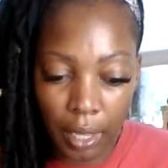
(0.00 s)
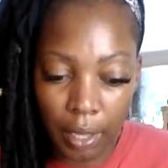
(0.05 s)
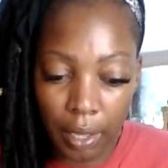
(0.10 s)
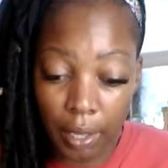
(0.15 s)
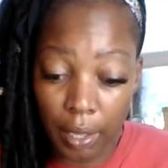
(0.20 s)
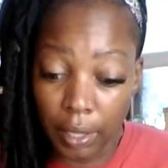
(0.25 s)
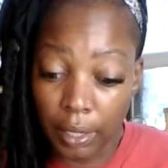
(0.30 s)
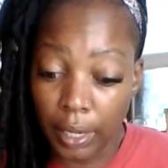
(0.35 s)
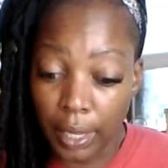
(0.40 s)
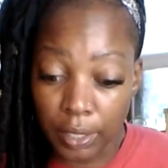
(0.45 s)

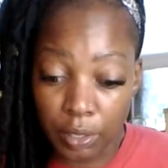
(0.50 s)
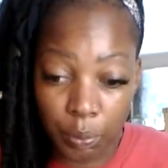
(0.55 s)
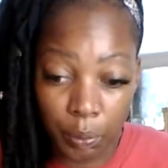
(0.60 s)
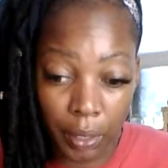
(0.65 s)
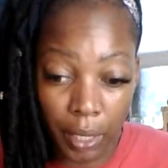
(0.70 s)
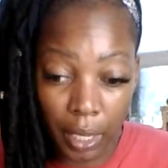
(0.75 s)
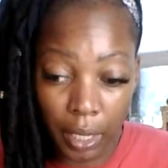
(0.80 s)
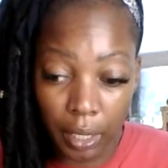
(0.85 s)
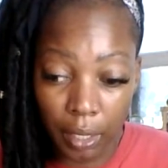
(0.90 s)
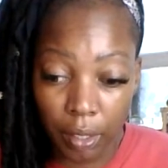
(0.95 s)
And that's where
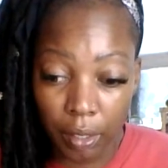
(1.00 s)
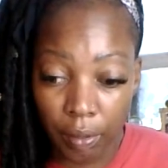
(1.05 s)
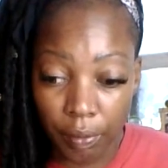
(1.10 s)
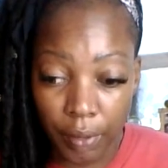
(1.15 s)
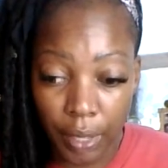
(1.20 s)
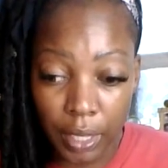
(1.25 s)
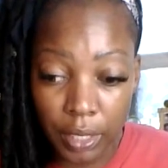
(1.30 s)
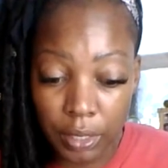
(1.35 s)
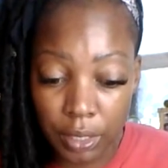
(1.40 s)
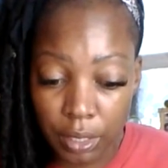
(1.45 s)
the Healer of
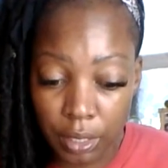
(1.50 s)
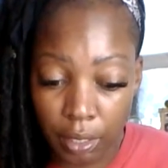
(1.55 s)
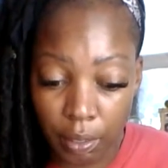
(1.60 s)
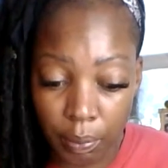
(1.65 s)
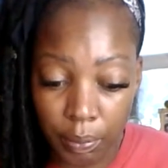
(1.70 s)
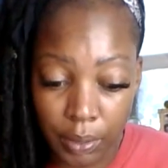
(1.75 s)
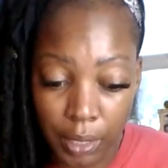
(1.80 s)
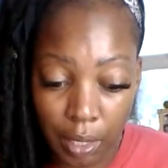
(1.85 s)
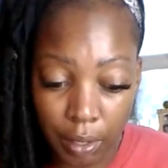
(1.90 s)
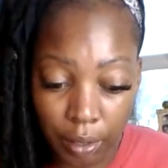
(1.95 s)
Ages
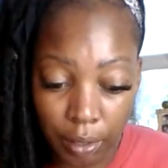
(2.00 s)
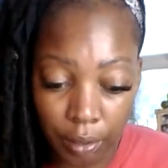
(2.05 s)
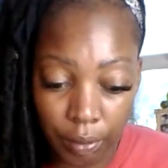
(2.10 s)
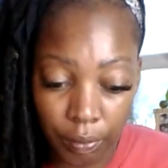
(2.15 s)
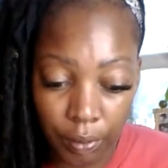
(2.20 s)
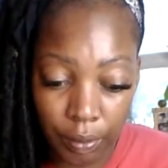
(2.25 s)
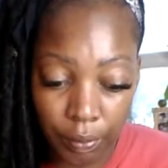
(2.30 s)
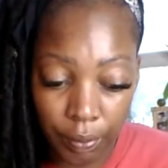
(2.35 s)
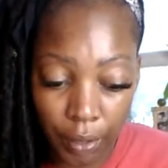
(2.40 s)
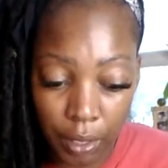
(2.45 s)
comes out in the
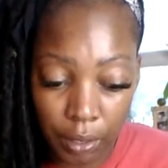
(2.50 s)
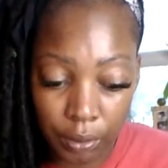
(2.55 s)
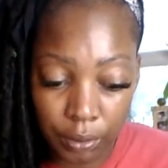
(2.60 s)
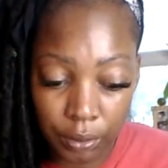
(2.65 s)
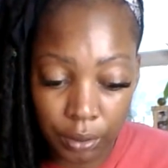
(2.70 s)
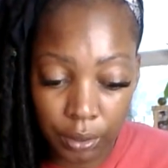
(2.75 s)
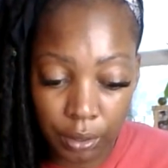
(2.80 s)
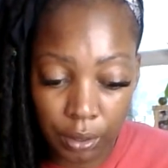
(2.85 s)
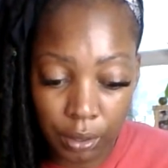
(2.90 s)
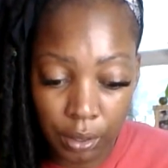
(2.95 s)

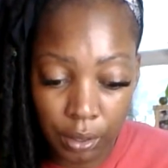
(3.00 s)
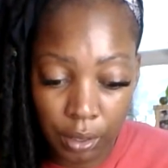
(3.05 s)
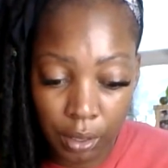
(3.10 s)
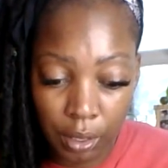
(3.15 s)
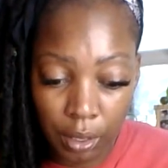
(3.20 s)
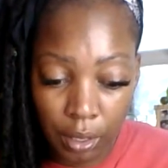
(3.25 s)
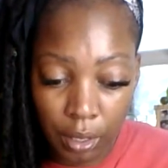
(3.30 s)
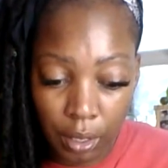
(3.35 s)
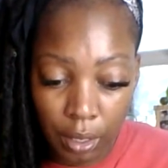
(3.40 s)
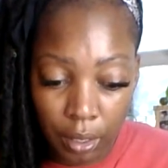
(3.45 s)
reverse.
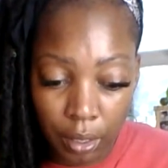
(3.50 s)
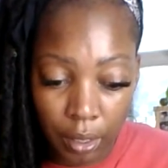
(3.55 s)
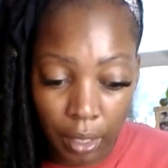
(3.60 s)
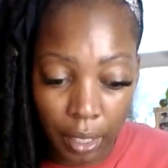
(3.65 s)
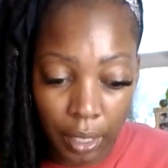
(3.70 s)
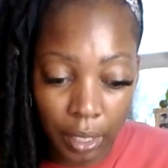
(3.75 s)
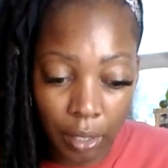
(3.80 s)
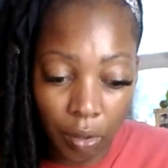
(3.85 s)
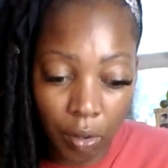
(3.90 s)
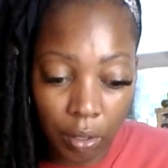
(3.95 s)
They
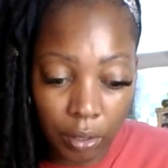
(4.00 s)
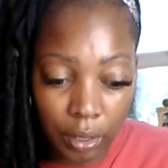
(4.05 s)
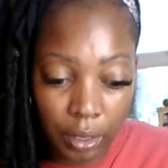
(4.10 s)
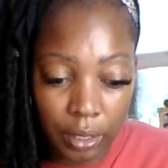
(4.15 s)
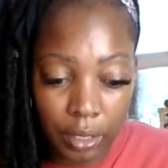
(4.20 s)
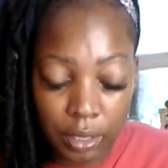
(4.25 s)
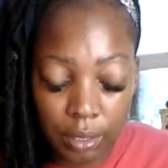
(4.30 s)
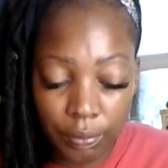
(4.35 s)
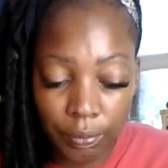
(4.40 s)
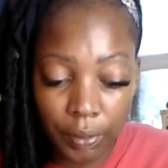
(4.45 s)
get all of
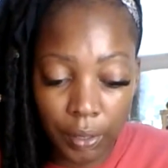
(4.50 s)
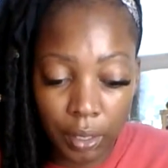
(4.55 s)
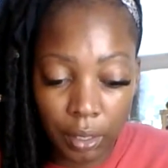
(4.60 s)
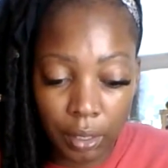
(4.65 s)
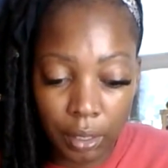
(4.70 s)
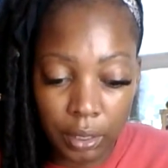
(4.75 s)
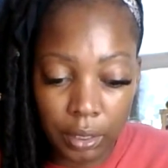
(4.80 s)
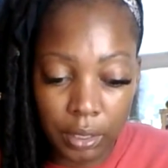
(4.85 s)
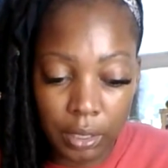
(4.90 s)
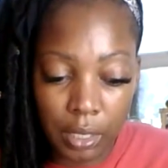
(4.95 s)
these
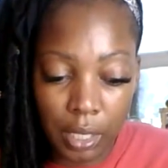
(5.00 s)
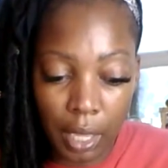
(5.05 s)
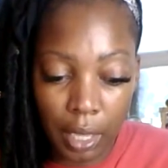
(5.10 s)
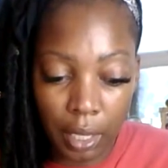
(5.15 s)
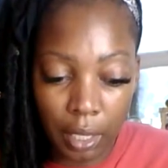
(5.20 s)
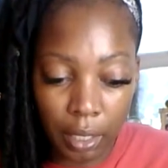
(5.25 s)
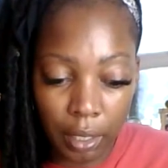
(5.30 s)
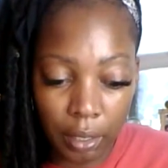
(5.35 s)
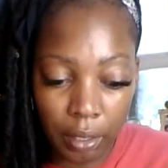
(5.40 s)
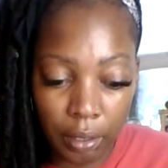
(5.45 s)
feelings
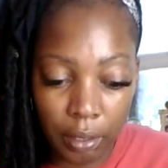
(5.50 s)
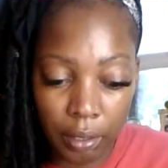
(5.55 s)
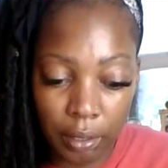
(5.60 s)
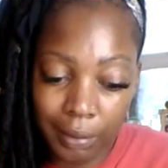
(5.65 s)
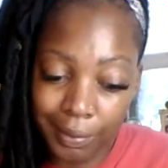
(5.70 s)
and